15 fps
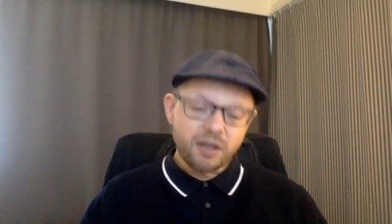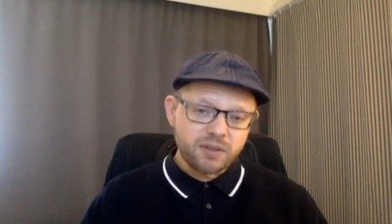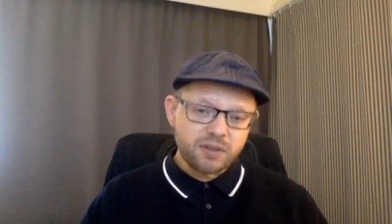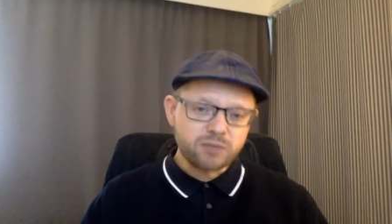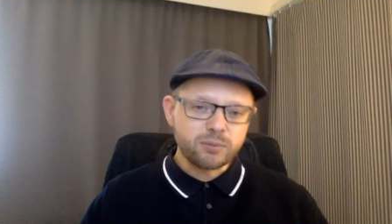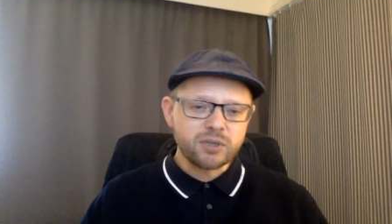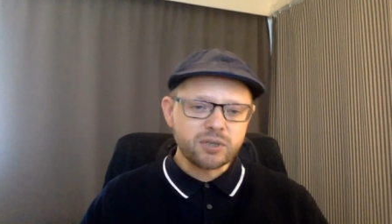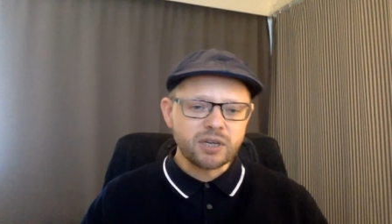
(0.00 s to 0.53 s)

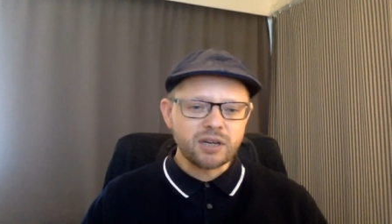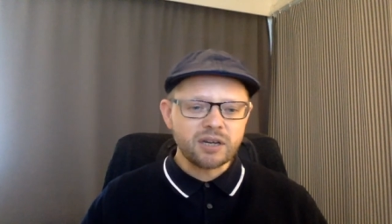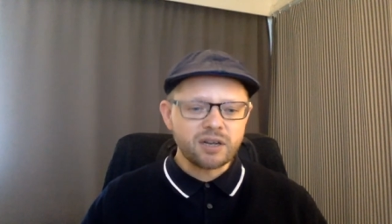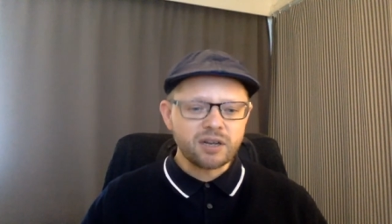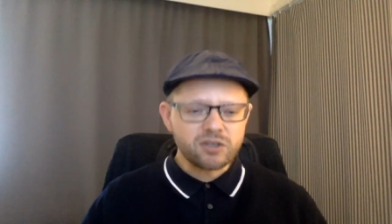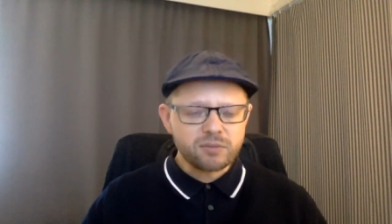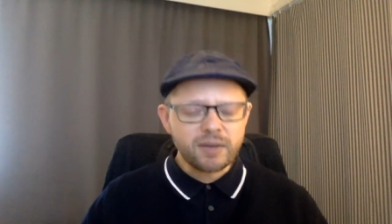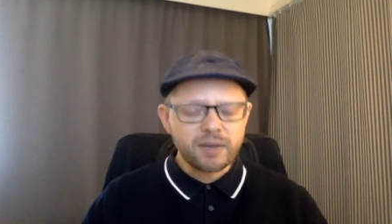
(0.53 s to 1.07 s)
This particular
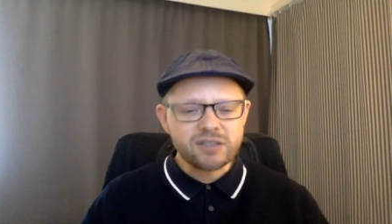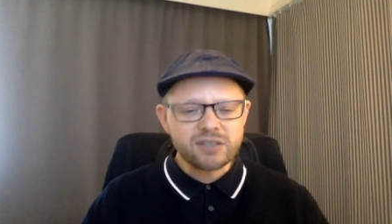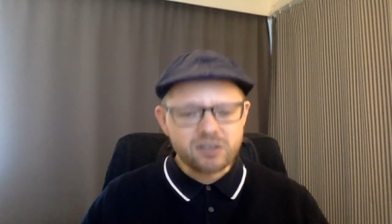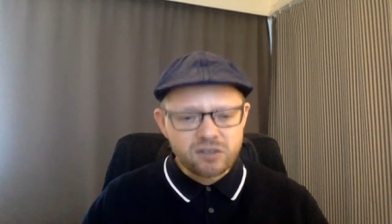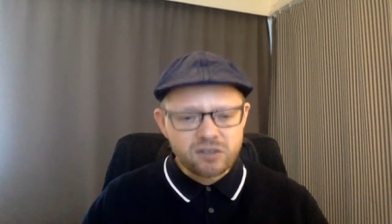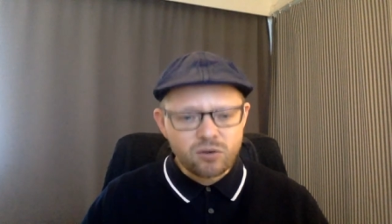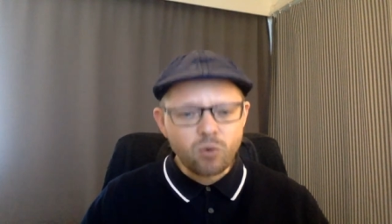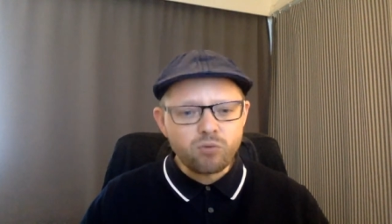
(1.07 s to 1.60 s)
customer
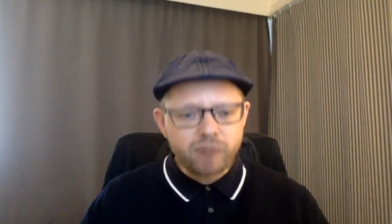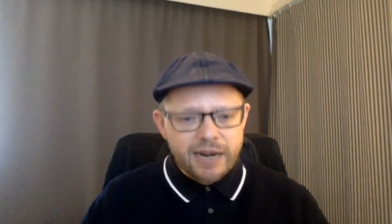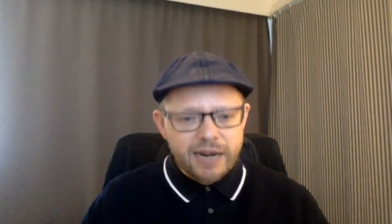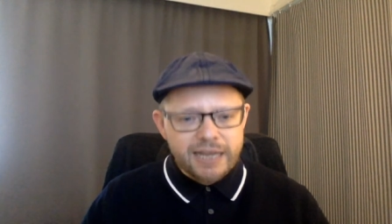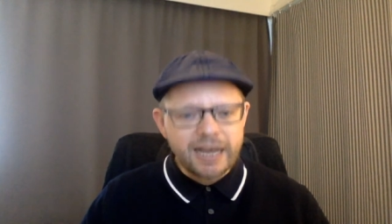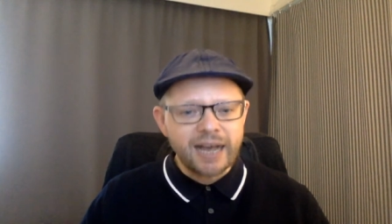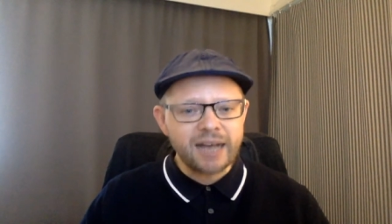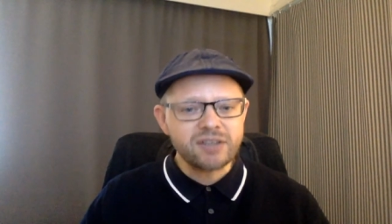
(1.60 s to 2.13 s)

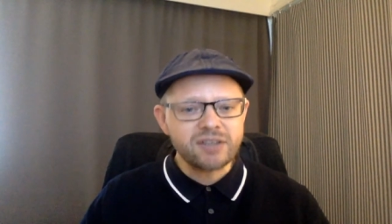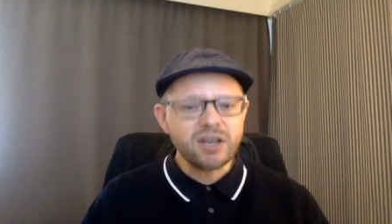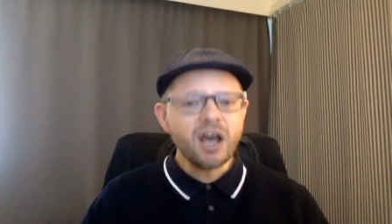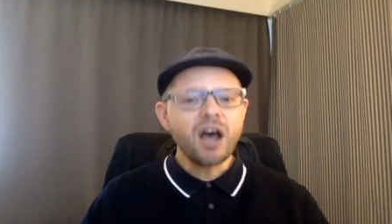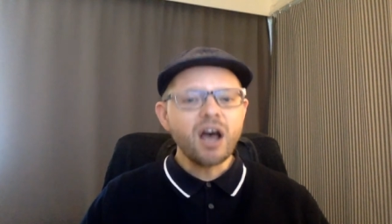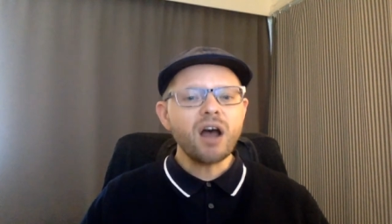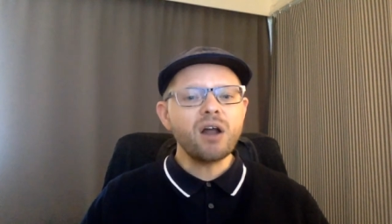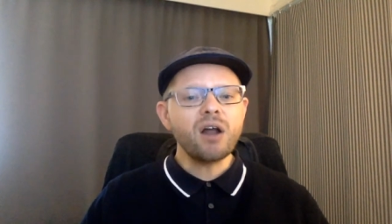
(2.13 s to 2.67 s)
already has
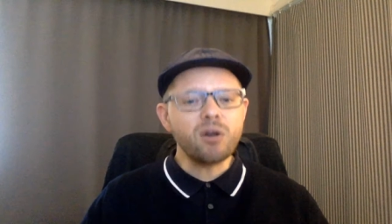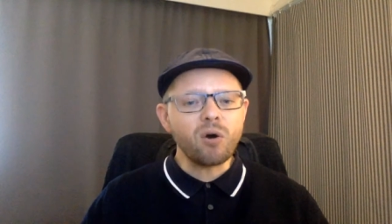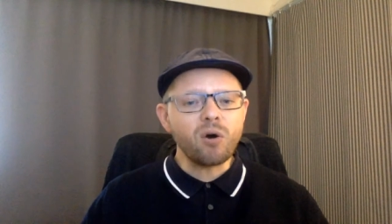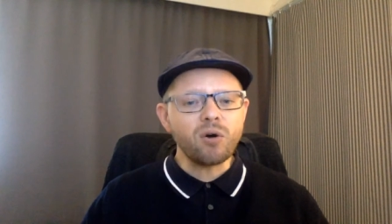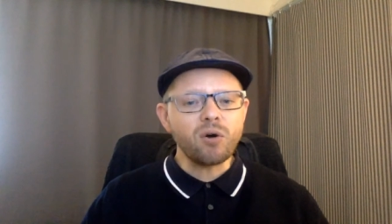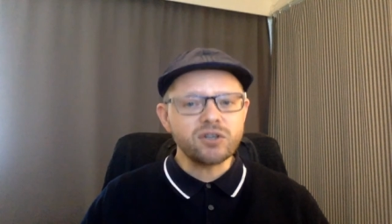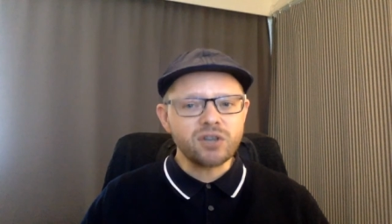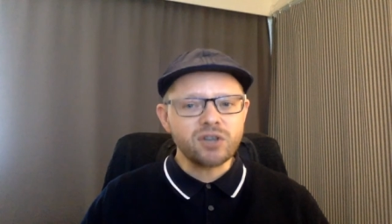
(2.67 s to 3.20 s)
a
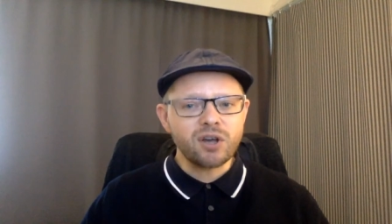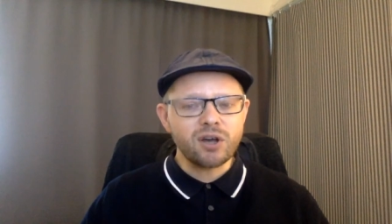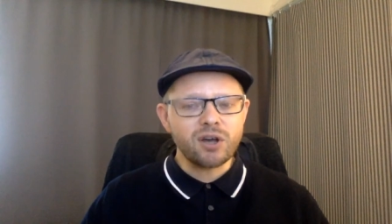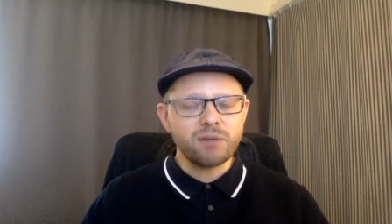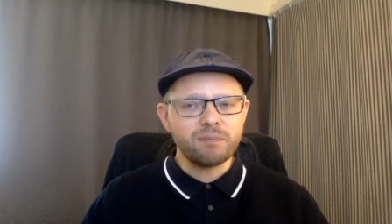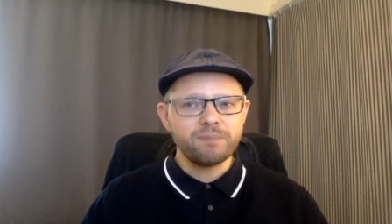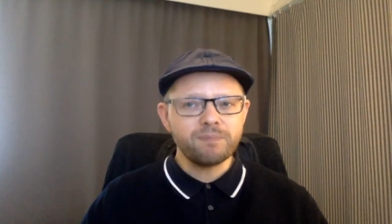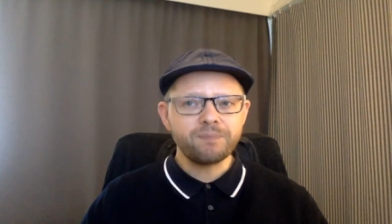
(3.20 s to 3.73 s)
longer term